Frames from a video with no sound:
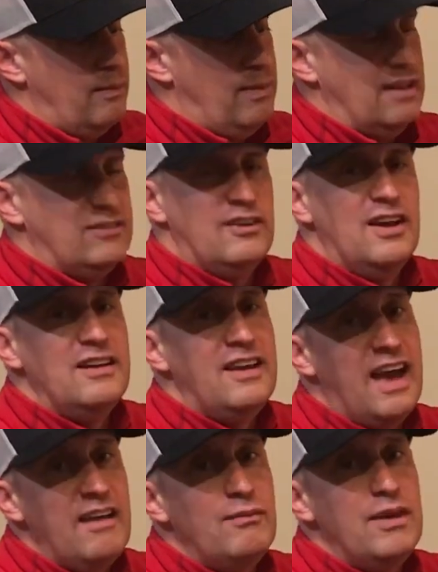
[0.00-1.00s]
my son
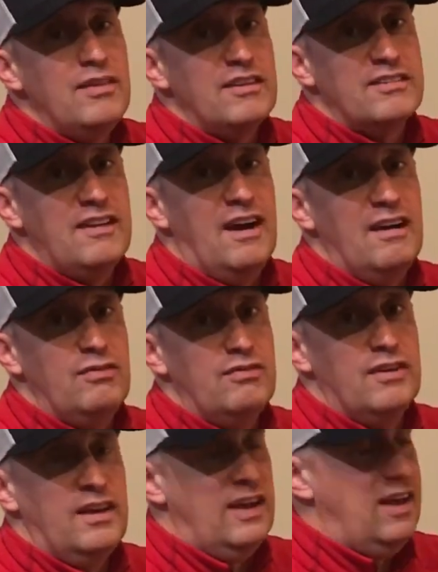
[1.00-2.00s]
gave me this knife,
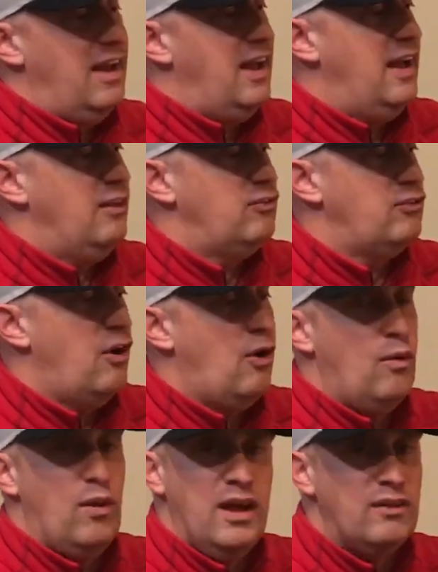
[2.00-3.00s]
and
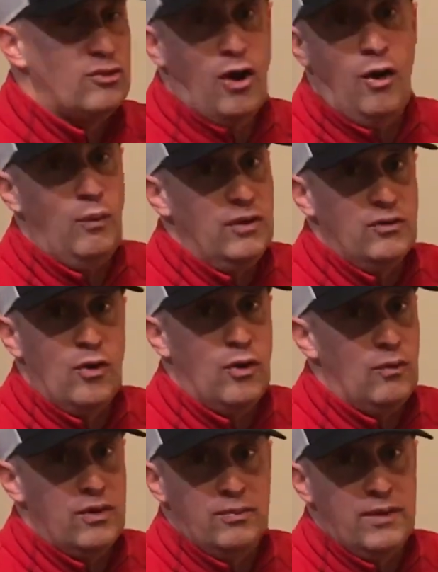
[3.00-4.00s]
so it's always going
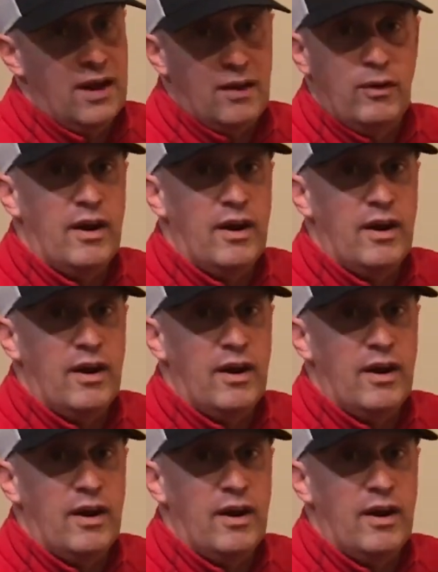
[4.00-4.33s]
with me. I don't